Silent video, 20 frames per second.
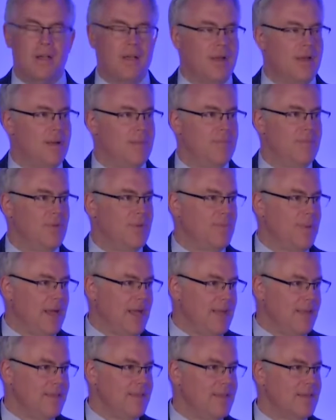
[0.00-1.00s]
With
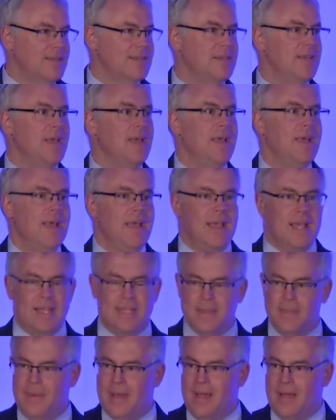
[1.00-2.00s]
politics,
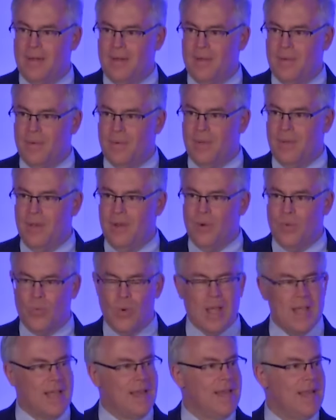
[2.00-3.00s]
it's about
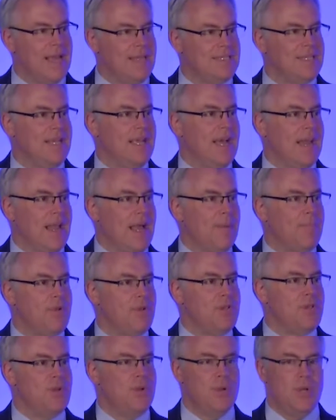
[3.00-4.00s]
recognizing an
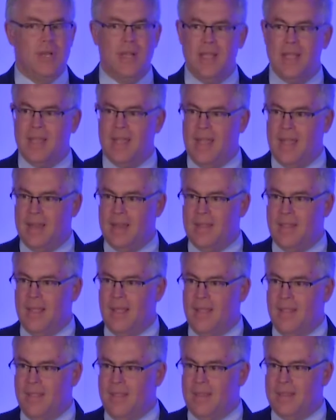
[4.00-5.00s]
opportunity and
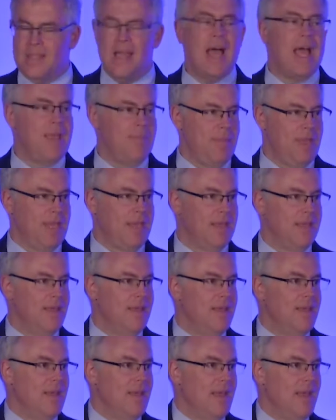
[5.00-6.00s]
the timing.
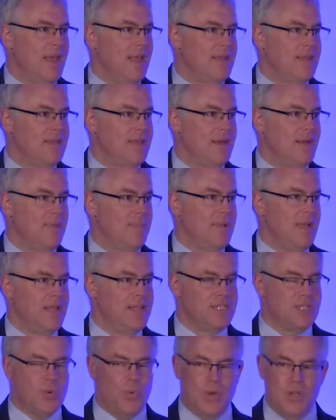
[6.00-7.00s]

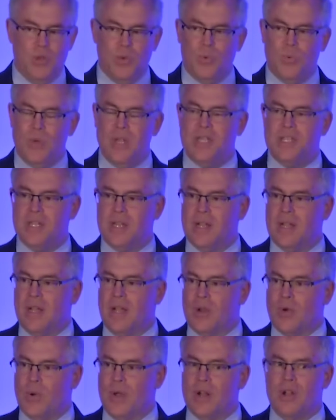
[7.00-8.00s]
And so when you reach a
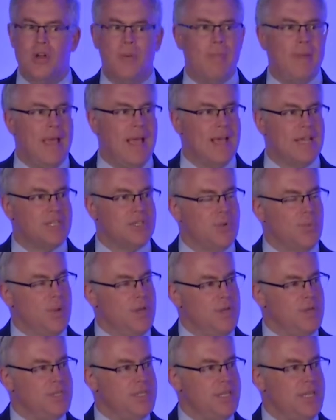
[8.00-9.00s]
critical mass, or
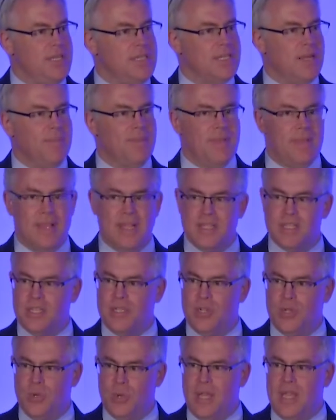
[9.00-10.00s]
when you see something that's
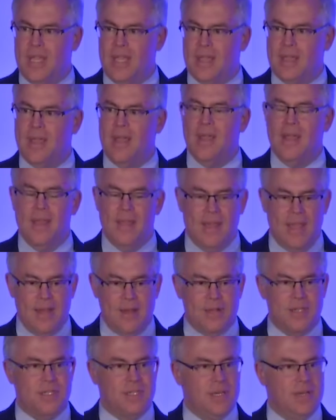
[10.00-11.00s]
unique, that
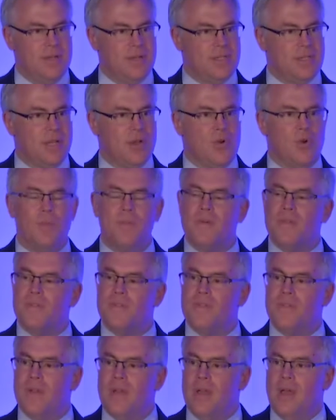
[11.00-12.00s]
here's a group
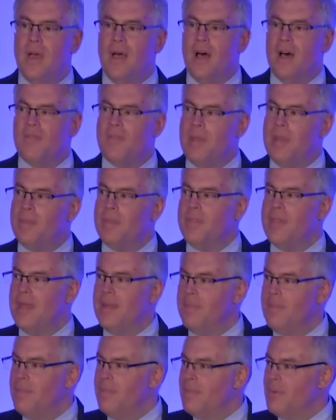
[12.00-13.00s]
of people
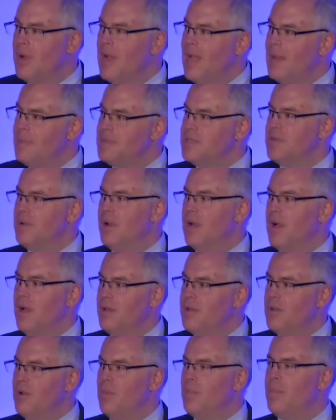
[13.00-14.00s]
that perhaps
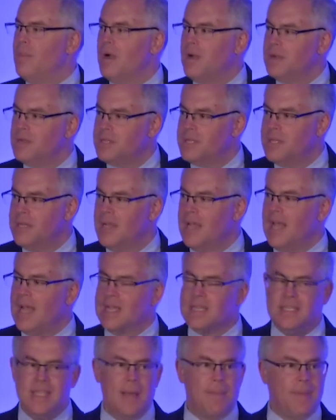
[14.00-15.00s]
don't march in
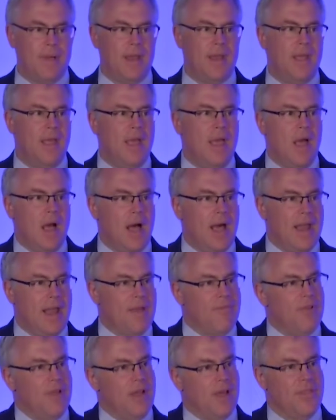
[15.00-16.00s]
lockstep on
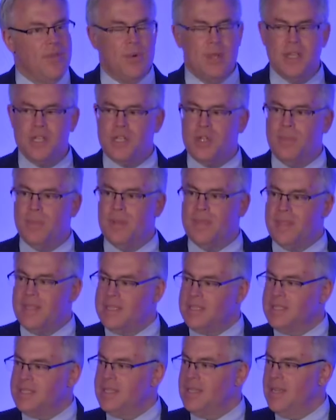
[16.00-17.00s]
every other issue, but
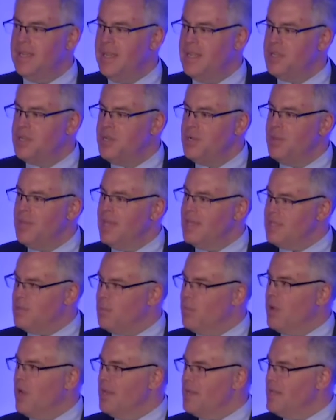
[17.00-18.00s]
this is an issue that's
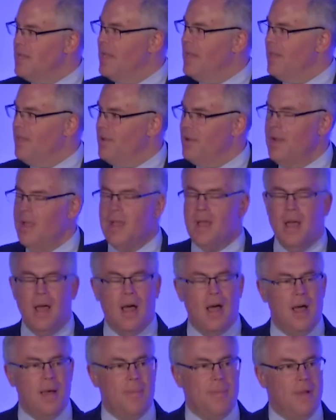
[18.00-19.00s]
brought together
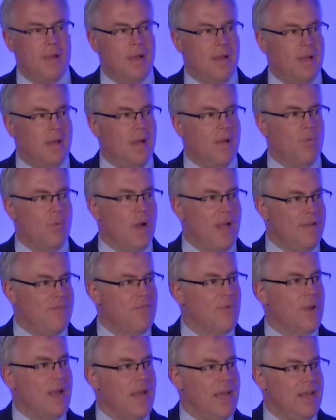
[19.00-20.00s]
a wide
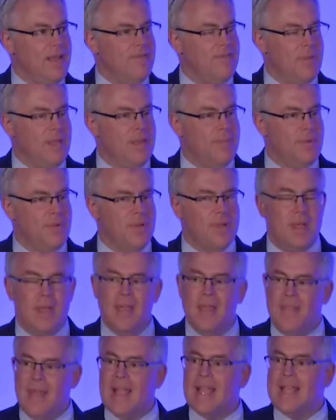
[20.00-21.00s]
variety of people.
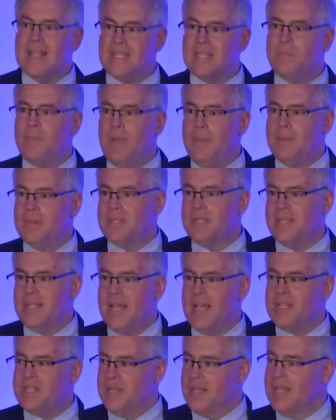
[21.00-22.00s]
That gets people's
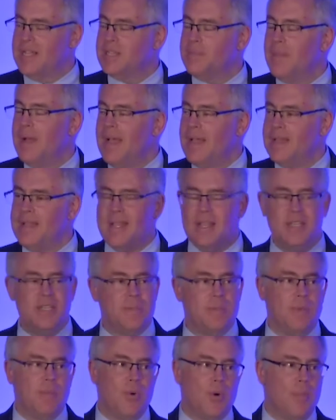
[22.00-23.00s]
attention. It gets my
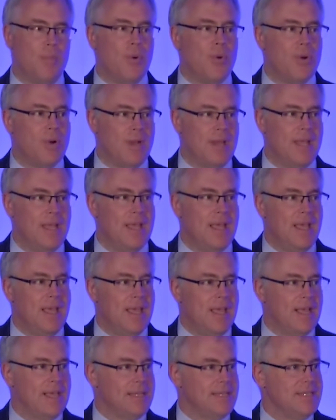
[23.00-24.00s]
attention, but more importantly,
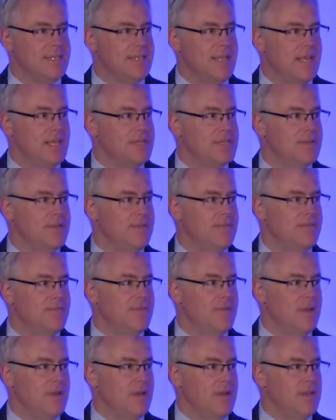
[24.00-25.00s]
it gets attention
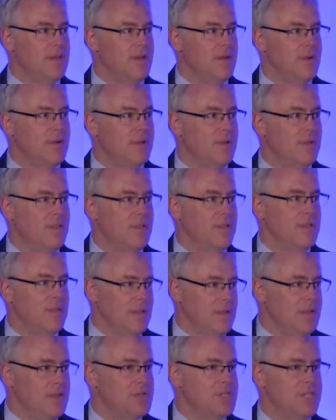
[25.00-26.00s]
of the
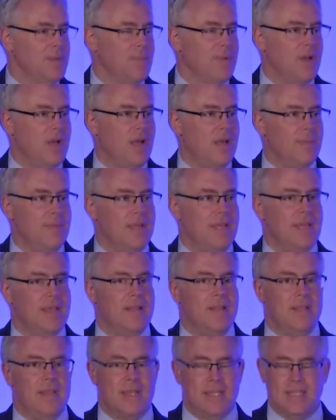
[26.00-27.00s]
leadership in Albany
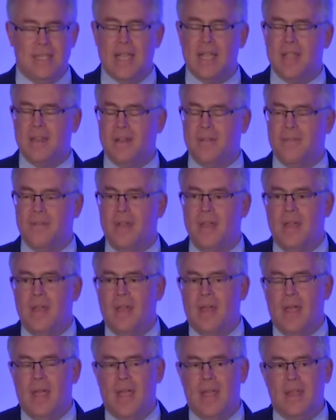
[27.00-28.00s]
and the executive.
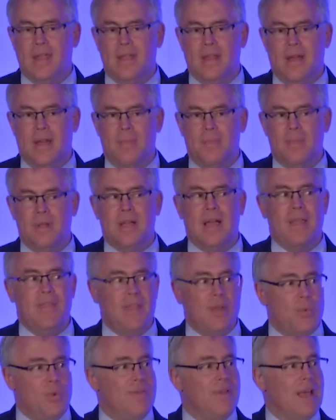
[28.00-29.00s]
And I
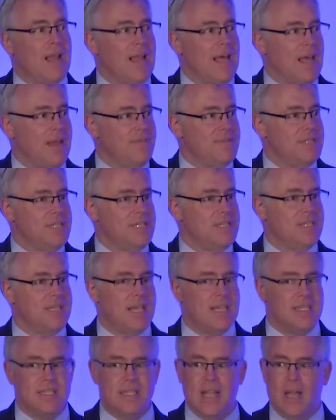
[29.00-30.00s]
think we've had a lot of
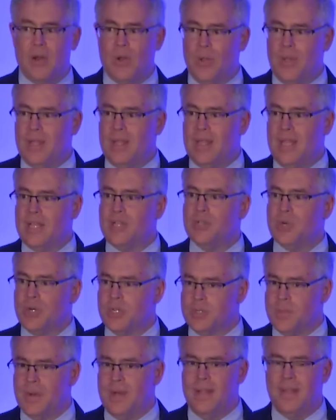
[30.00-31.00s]
success, not only in Lake
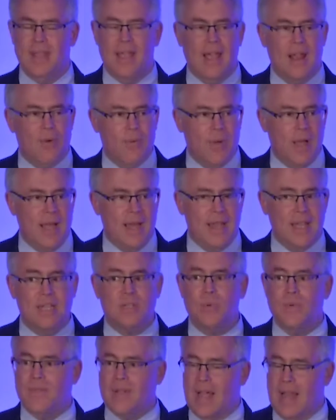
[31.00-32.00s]
George, but in the
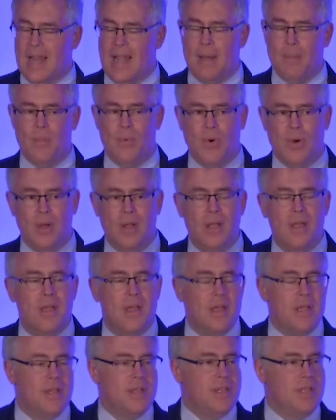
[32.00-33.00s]
Adirondacks. We've got a lot more
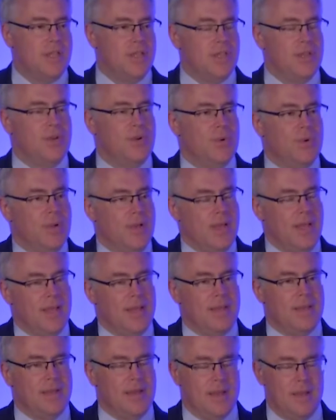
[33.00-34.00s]
to do,
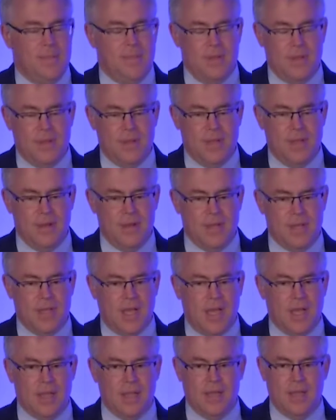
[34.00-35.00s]
and here to
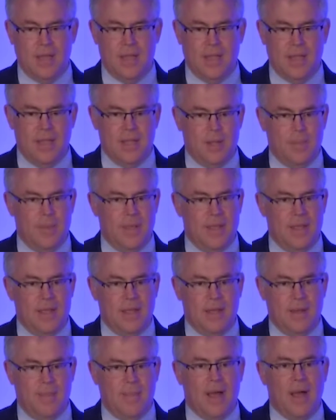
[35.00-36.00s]
talk a little bit
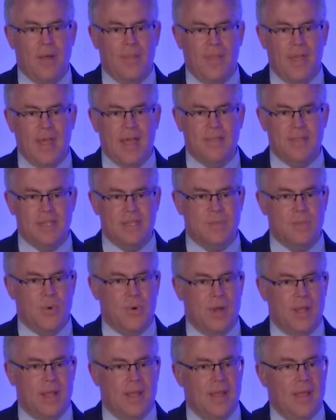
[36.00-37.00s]
about that this
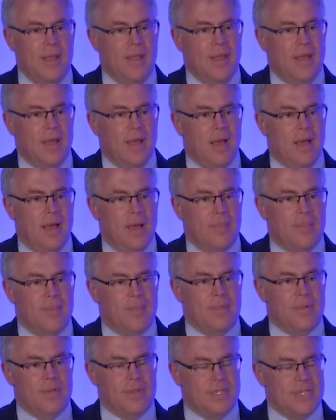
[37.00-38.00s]
morning, or
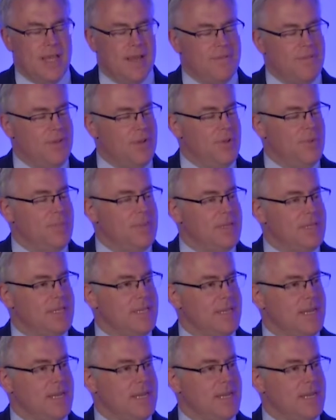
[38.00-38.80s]
this afternoon. But